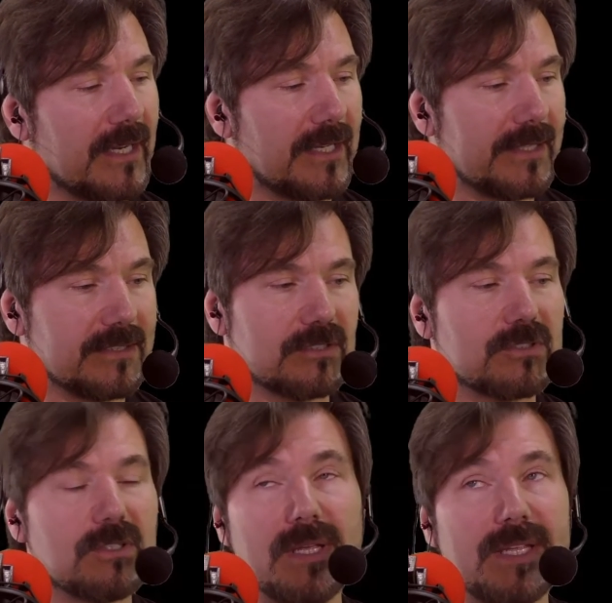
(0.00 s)
It's a
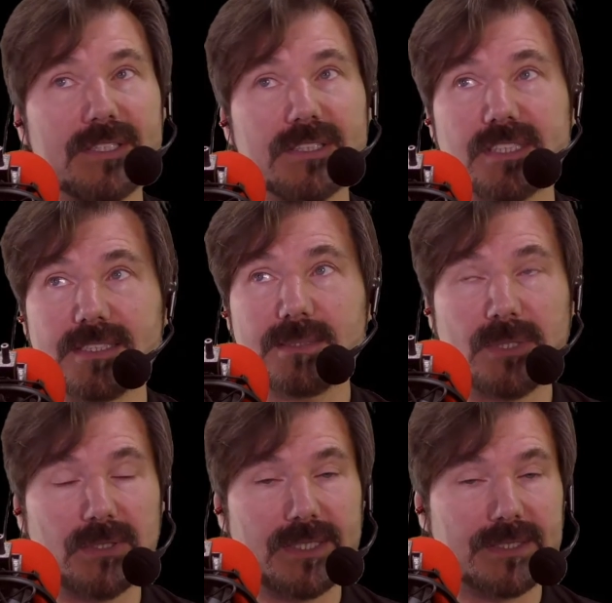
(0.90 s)
tremendous
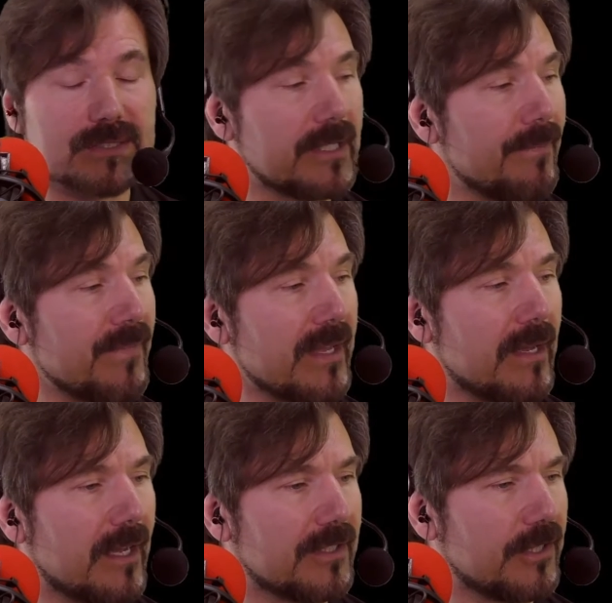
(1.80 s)
experience.
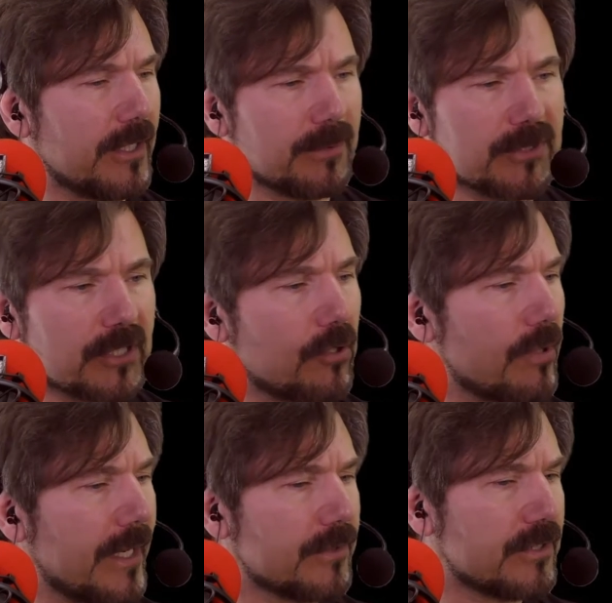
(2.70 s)
You're able to
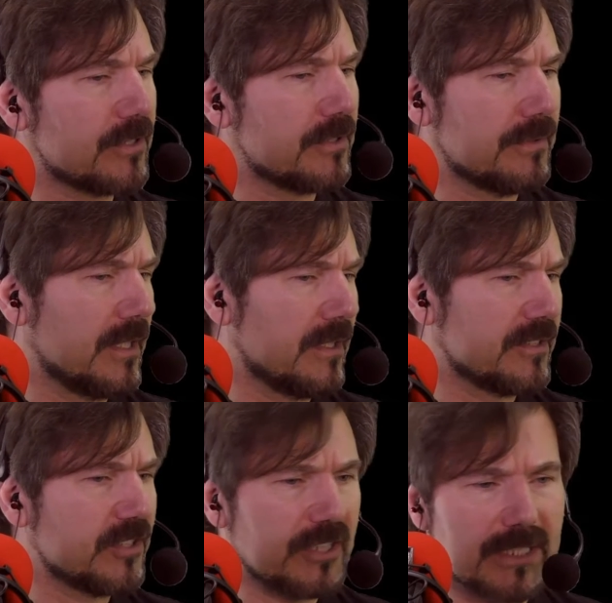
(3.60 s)
crouch,
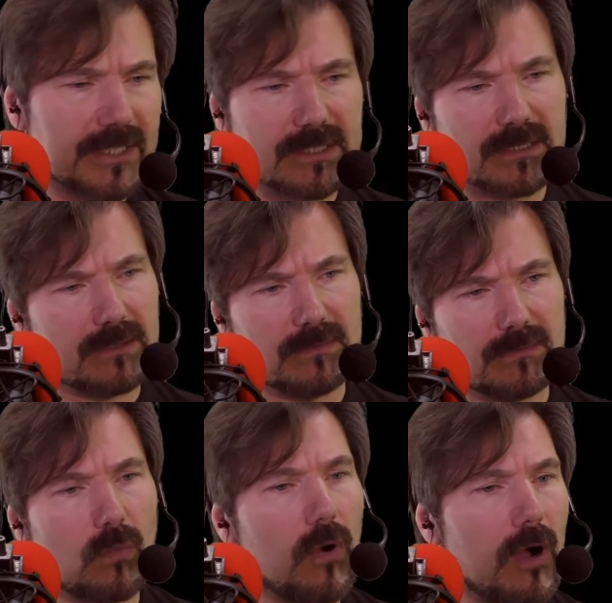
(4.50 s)
sit,
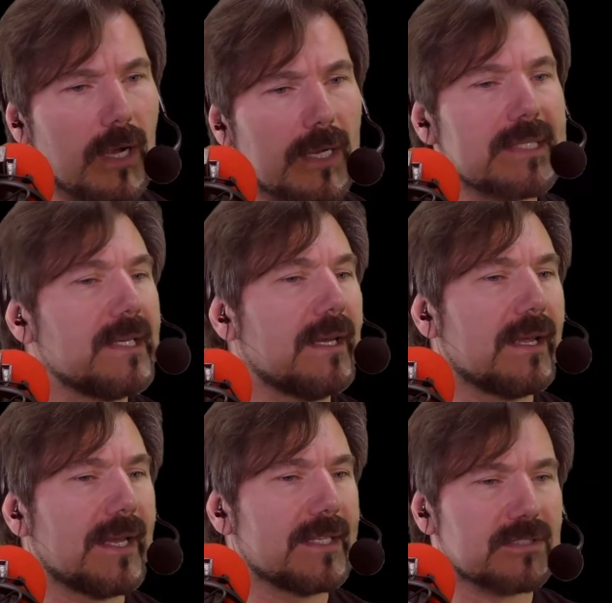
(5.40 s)
walk
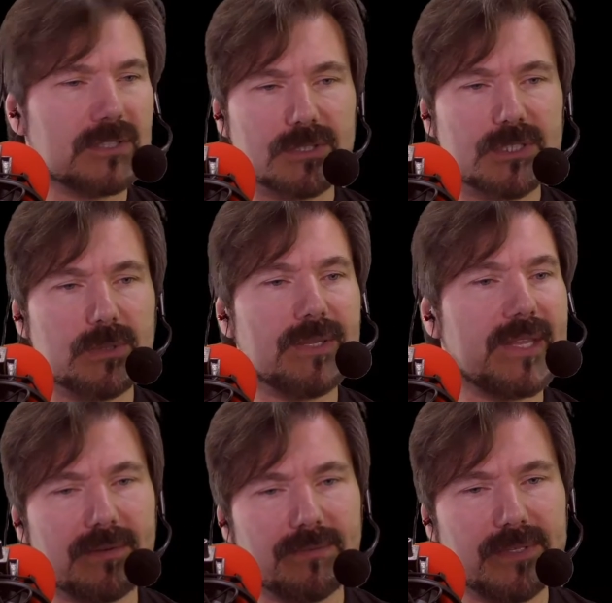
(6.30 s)
as though you're in
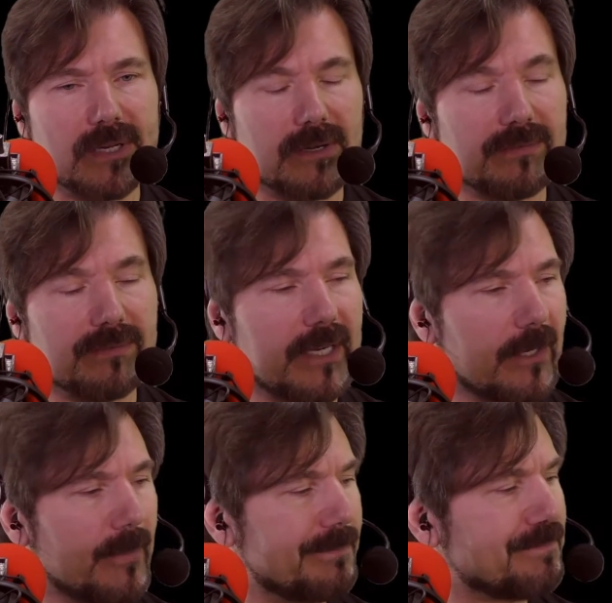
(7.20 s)
that VR
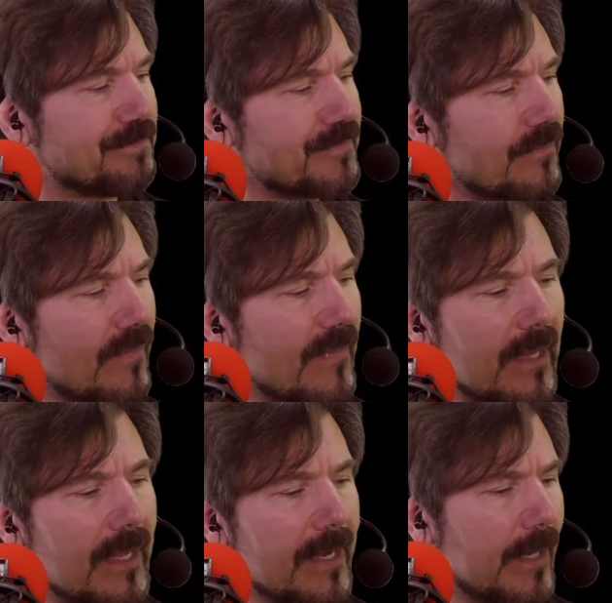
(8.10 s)
environment.
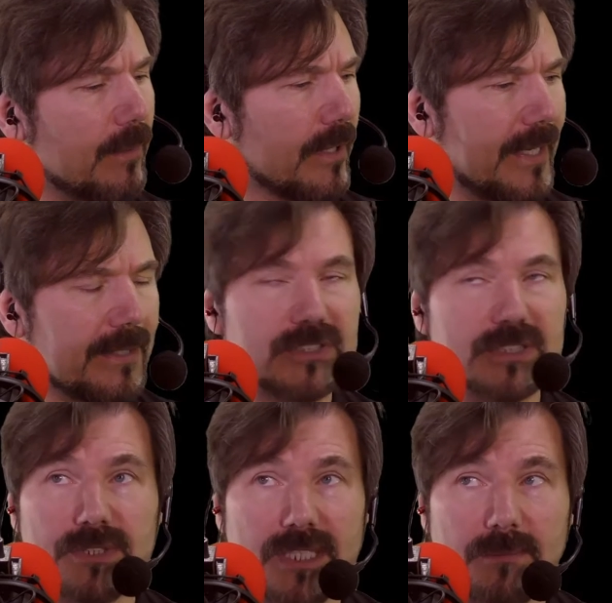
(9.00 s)
And I will have
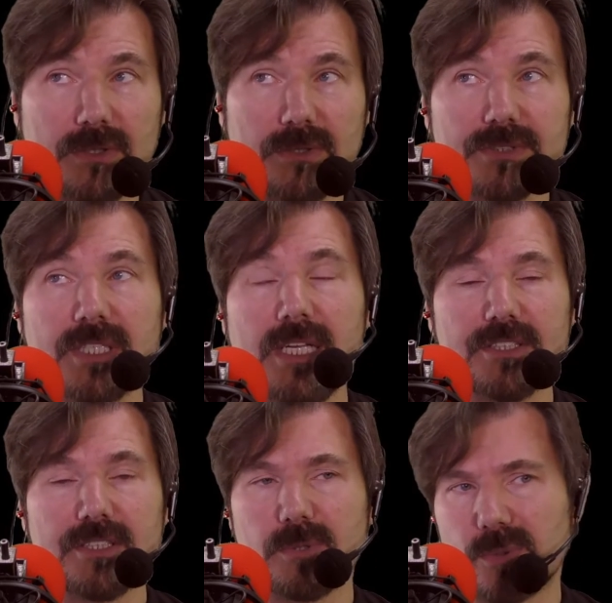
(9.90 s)
some demos
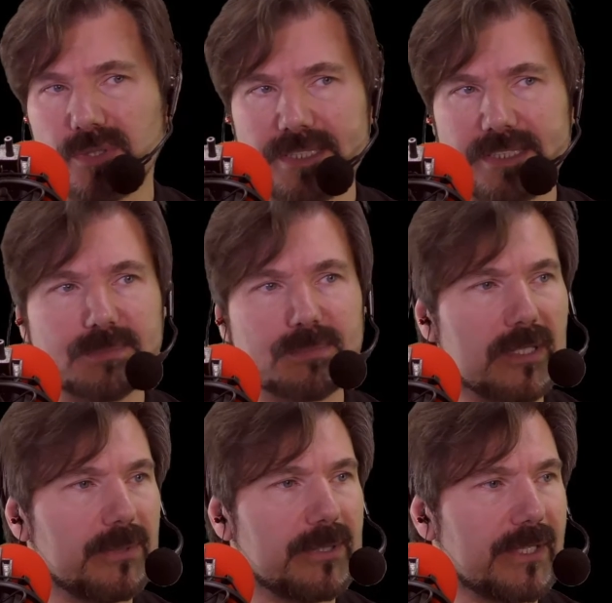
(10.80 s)
to be released
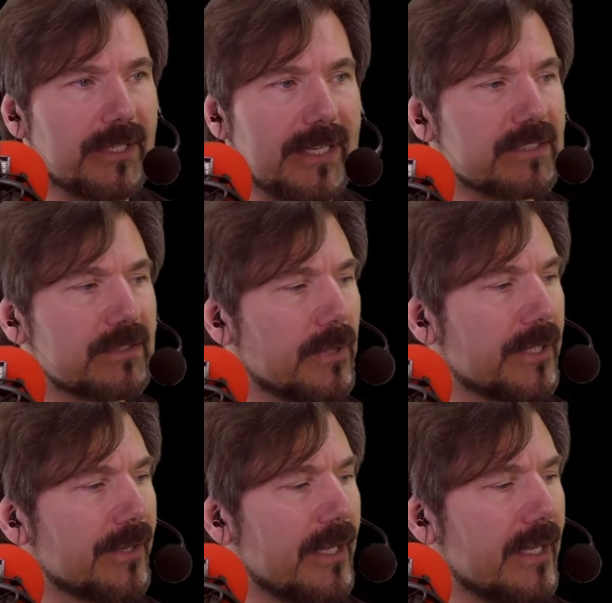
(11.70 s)
probably in the next
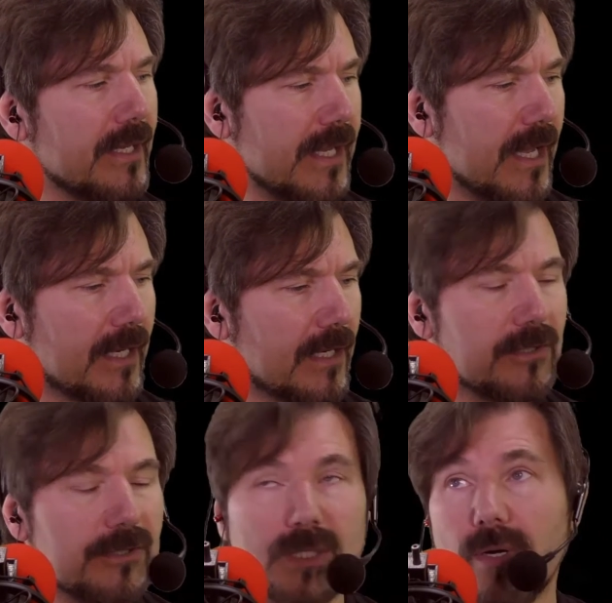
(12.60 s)
month,
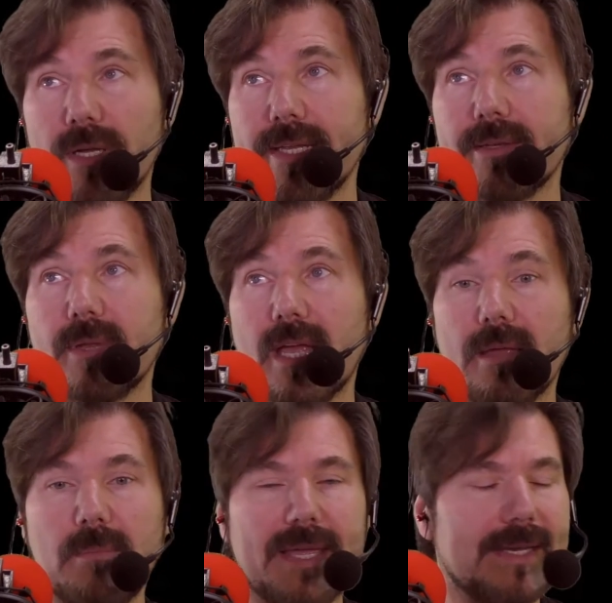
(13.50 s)
including one at
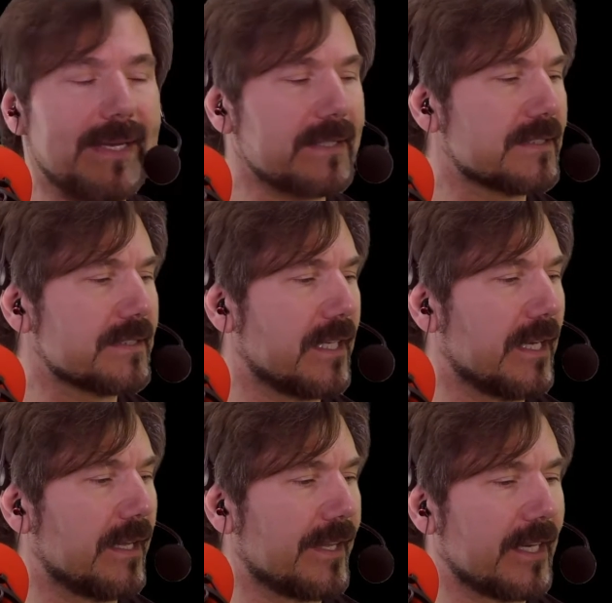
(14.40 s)

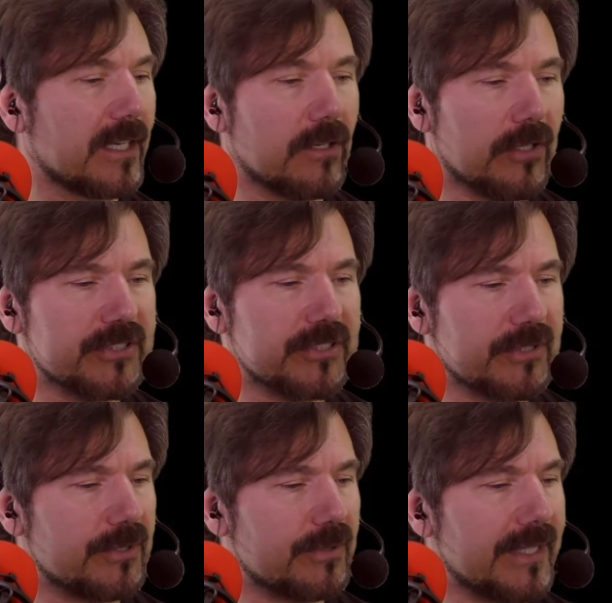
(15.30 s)
MedX that I call
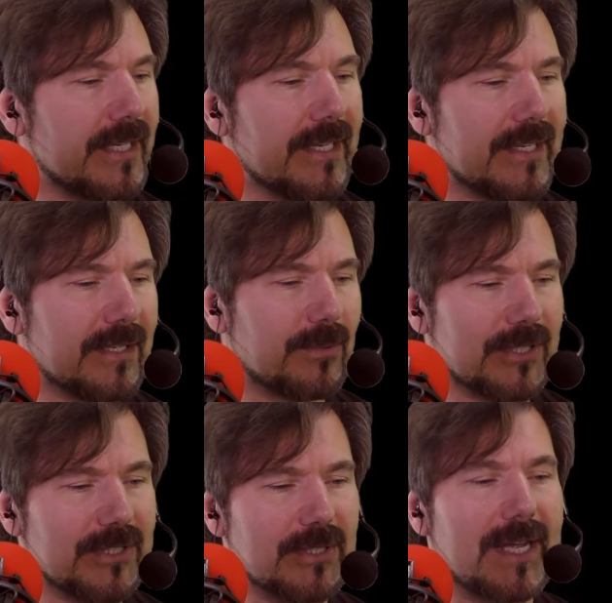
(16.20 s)
Surgery, where
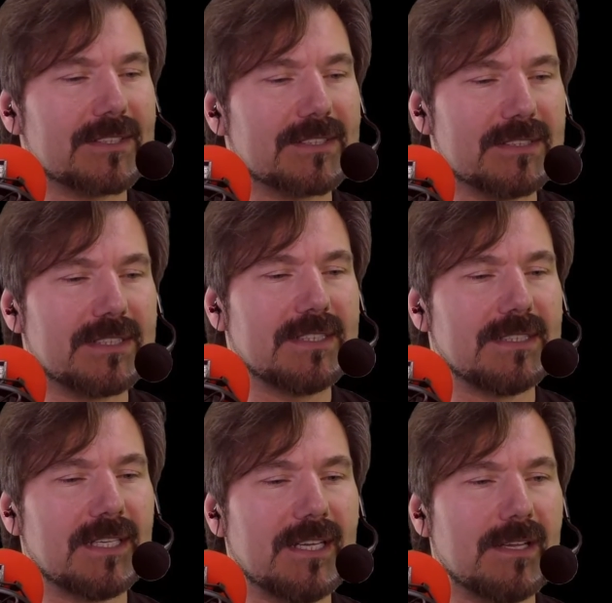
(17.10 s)
you actually
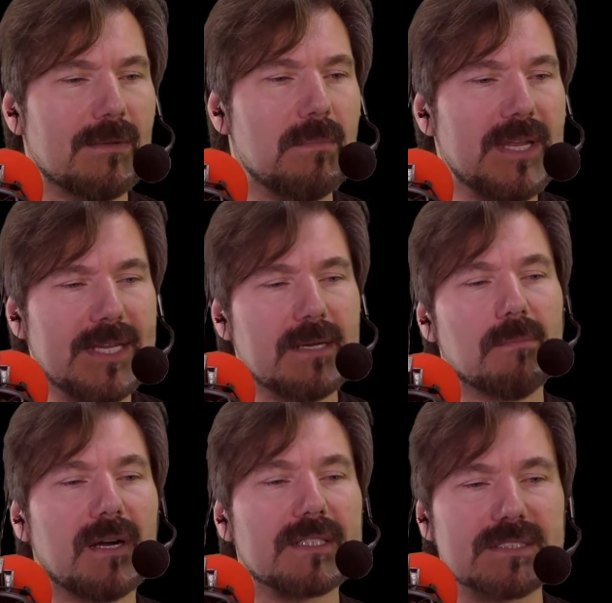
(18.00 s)
can be
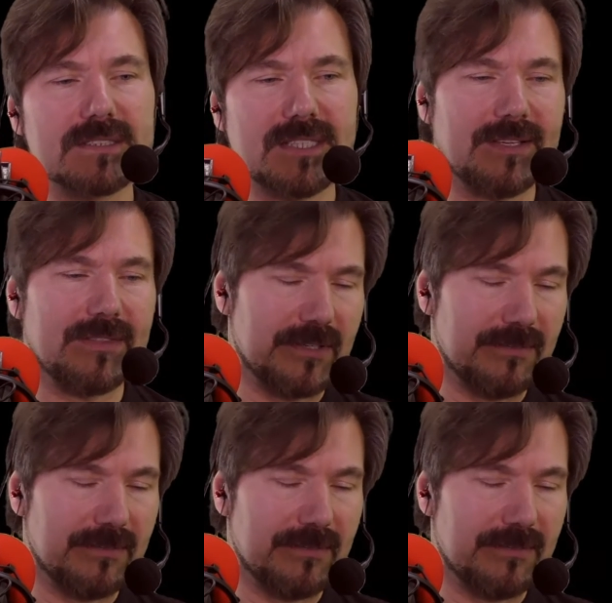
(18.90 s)
amongst other